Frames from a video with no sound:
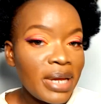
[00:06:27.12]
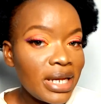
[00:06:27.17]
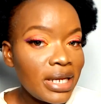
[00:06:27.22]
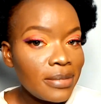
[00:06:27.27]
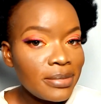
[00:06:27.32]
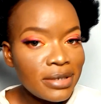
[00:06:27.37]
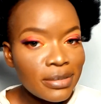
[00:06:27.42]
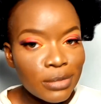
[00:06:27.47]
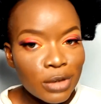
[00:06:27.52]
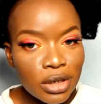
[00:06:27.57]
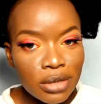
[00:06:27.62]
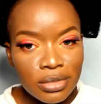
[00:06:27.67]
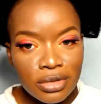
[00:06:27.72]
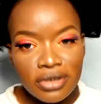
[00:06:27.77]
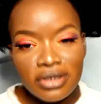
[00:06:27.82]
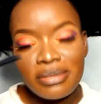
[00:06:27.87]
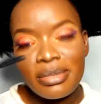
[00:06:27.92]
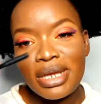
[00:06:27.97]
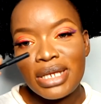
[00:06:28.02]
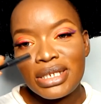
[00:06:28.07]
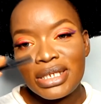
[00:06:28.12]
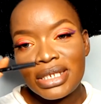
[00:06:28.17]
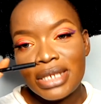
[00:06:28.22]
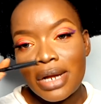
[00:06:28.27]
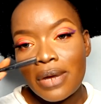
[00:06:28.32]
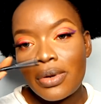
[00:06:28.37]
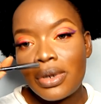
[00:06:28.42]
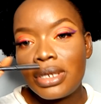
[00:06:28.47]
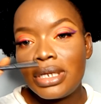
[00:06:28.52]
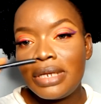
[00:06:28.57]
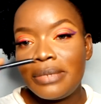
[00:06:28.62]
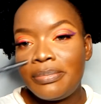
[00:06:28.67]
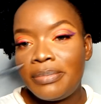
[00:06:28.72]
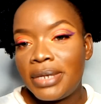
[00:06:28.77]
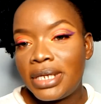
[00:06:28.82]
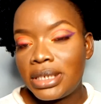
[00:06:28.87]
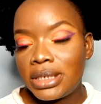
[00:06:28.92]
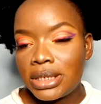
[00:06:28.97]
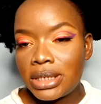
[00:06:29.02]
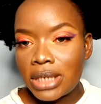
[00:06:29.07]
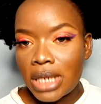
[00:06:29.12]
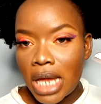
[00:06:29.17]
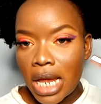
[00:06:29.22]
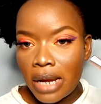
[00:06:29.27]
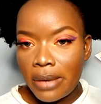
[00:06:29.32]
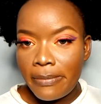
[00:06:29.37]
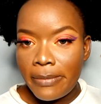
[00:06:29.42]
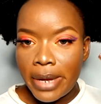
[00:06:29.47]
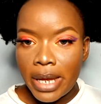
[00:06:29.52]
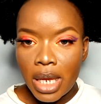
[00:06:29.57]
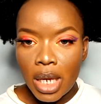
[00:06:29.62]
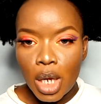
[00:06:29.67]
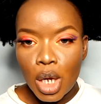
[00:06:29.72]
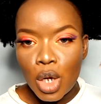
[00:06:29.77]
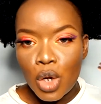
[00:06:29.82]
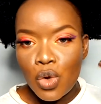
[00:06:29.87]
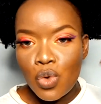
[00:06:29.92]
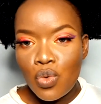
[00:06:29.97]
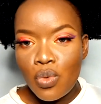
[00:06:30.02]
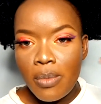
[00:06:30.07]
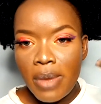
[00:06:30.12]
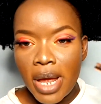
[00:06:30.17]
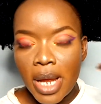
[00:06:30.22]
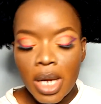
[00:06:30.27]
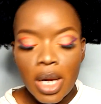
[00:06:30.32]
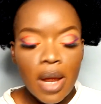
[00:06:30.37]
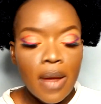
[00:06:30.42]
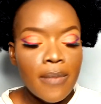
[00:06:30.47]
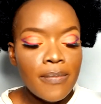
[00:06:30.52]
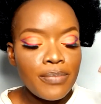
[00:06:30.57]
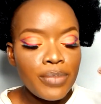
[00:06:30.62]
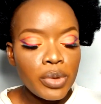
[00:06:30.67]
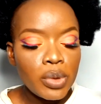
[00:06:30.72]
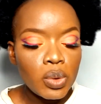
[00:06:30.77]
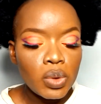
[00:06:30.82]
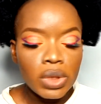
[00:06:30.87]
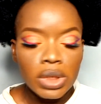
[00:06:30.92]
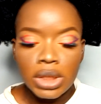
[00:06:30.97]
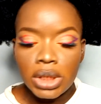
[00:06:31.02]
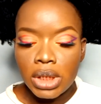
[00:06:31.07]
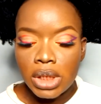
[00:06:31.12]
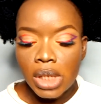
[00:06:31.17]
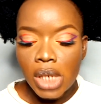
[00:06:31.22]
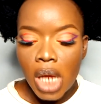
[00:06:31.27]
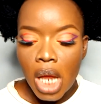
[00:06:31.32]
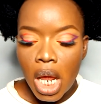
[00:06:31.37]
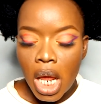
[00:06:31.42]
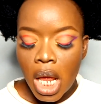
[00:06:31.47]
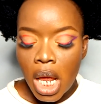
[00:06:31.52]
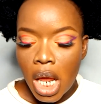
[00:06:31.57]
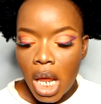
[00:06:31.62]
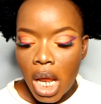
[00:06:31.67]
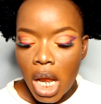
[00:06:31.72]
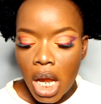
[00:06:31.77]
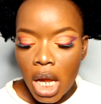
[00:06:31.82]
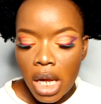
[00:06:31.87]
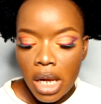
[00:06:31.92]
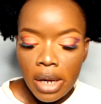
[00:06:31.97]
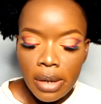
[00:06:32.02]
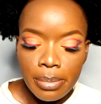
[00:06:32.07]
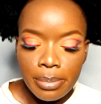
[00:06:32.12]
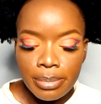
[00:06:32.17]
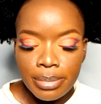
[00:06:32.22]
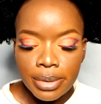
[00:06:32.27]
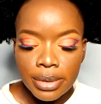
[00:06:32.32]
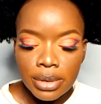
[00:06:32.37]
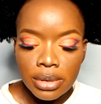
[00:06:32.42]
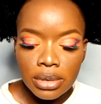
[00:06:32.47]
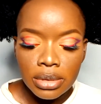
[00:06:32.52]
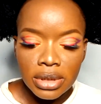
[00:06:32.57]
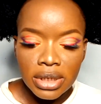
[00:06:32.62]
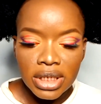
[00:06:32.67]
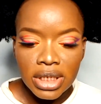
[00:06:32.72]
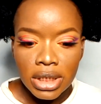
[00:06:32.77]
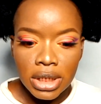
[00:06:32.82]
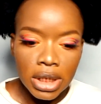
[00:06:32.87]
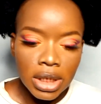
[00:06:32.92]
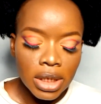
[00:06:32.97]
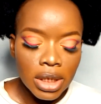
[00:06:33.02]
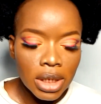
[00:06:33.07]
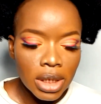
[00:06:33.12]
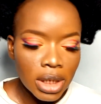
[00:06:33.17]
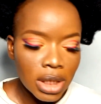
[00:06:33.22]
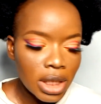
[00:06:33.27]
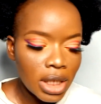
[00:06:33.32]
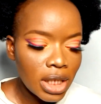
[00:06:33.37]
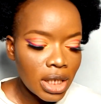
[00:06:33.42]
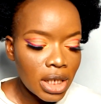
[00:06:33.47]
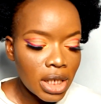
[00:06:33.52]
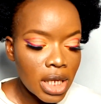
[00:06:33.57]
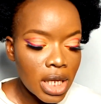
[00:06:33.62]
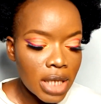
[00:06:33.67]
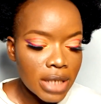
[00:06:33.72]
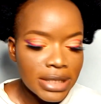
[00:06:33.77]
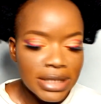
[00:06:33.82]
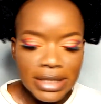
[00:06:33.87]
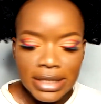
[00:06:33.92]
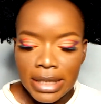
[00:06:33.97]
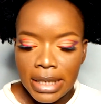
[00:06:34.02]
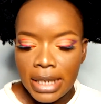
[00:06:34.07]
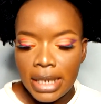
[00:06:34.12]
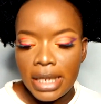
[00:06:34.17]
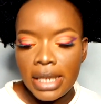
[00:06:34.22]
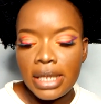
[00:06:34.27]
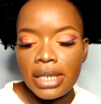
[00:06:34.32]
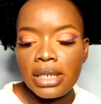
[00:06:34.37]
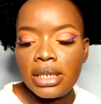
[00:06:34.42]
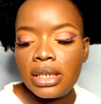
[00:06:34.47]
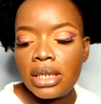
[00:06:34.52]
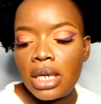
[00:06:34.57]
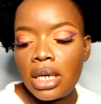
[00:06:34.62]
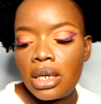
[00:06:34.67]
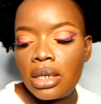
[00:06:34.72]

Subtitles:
I'm going to be using my Zaron lip pencil and my Nuban Beauty lipstick in Soleil.